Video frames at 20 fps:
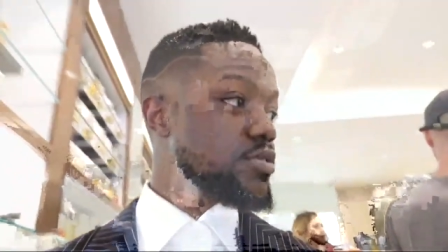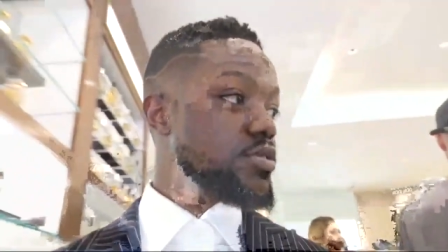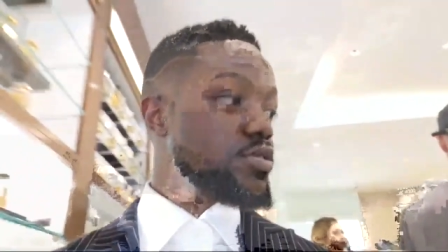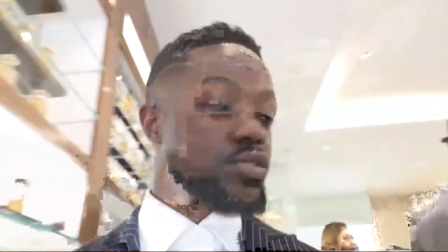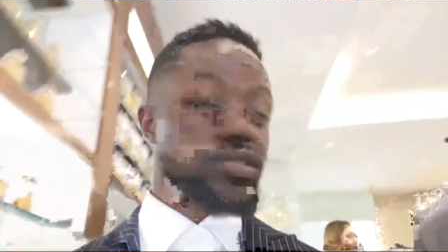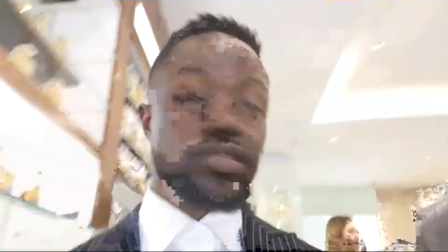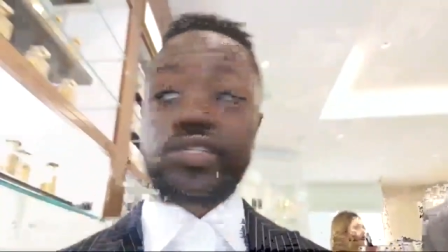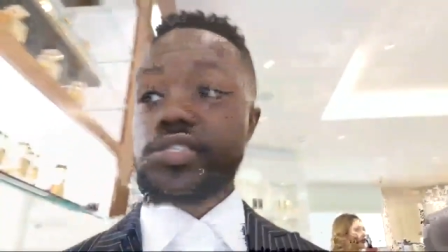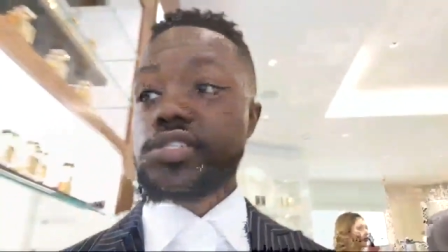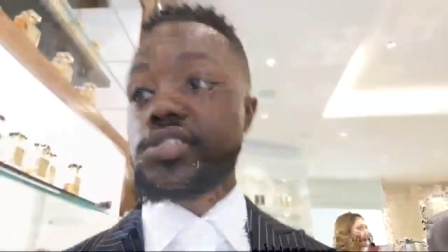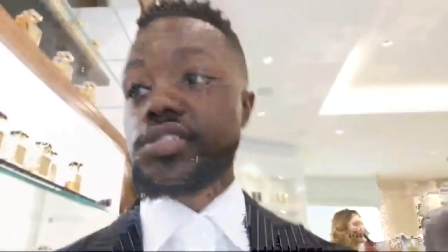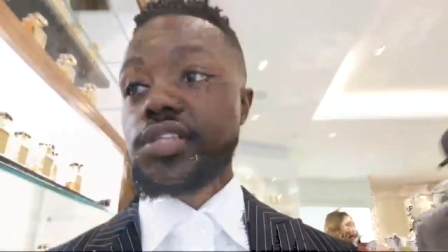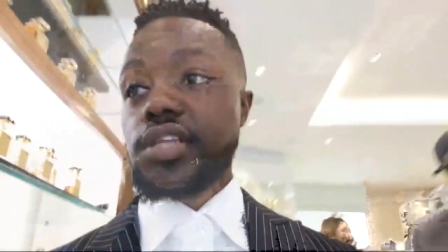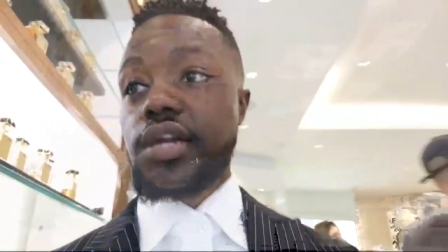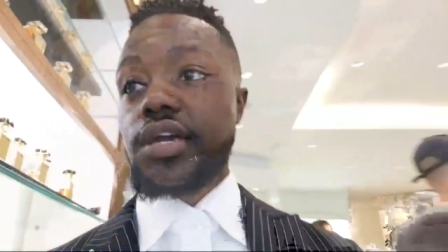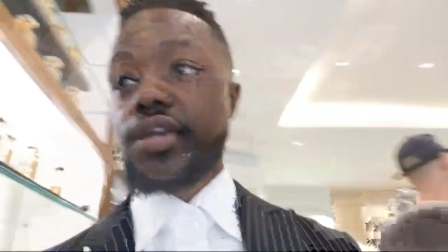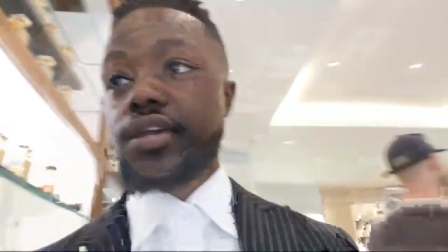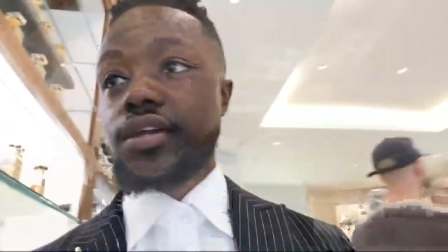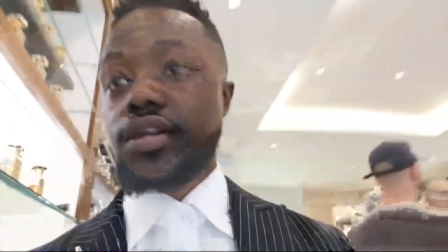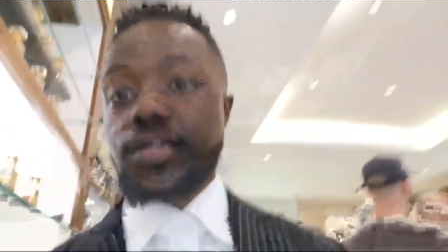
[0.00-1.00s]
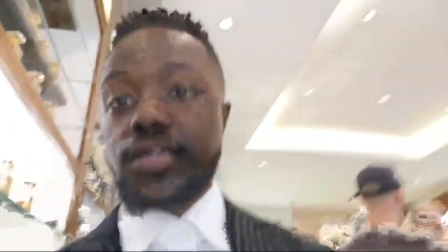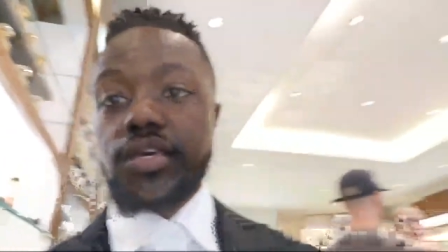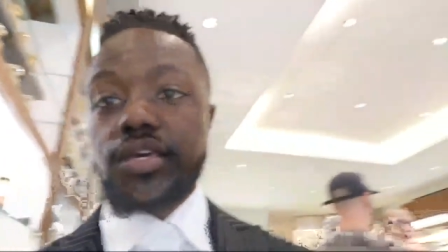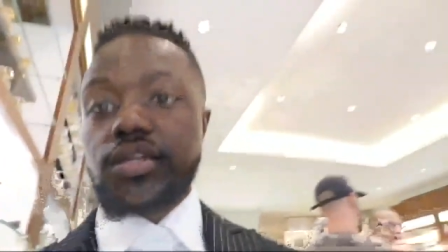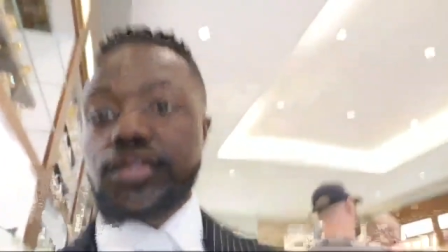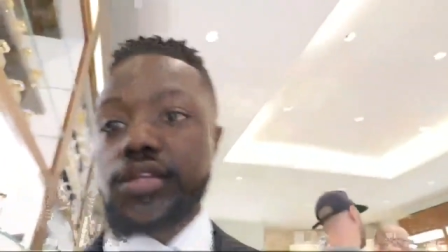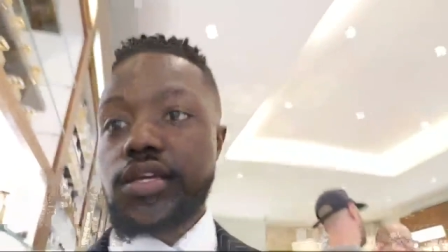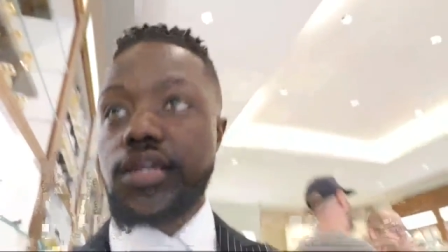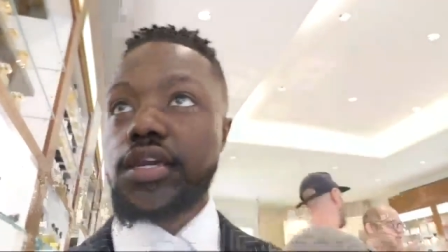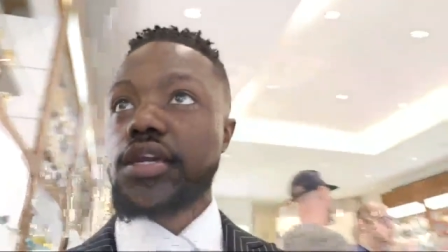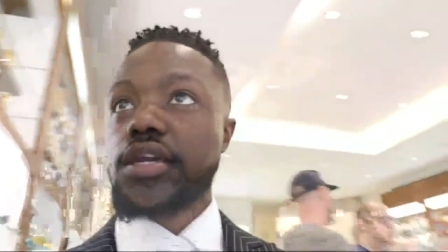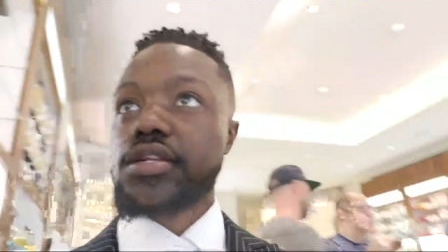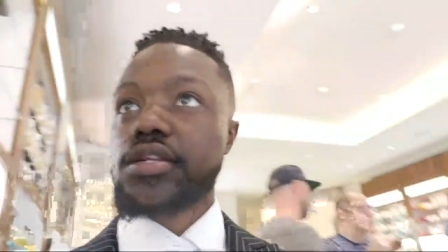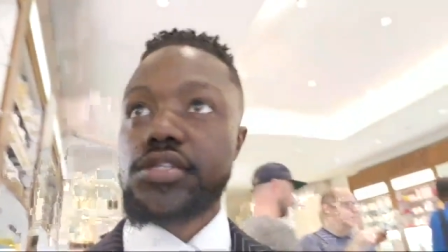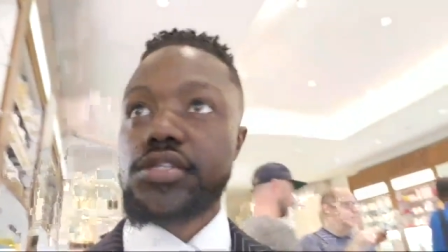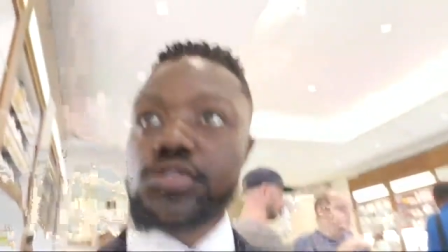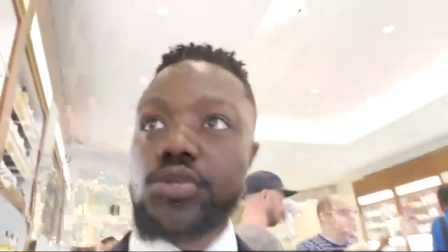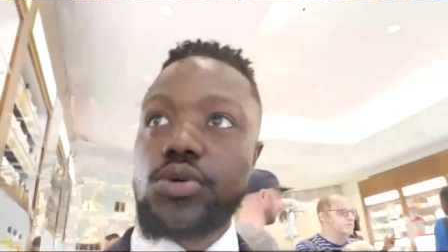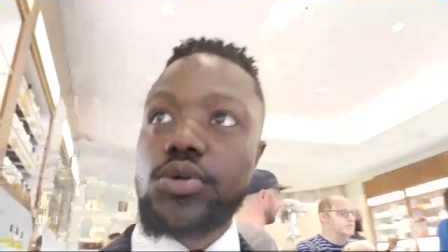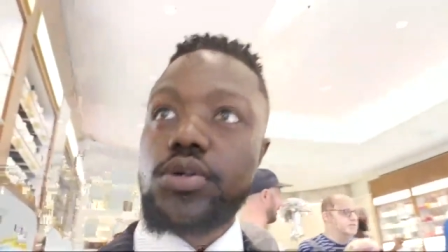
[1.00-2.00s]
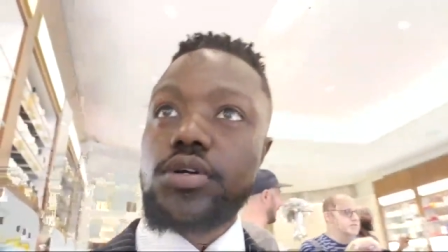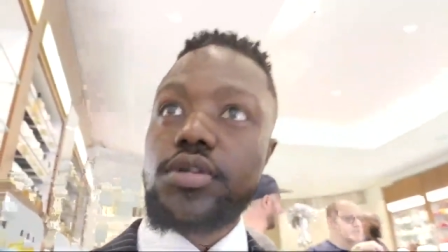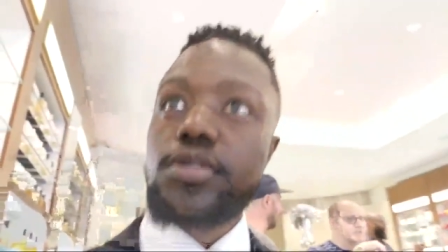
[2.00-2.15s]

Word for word: This is like a kid in a candy store.